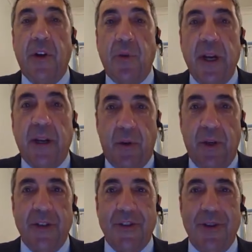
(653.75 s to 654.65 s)
critical
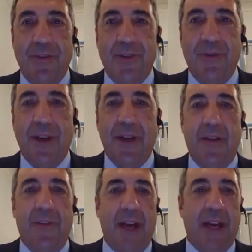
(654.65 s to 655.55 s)
in terms of
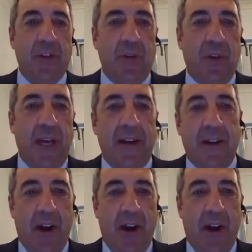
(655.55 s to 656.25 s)
the actual land.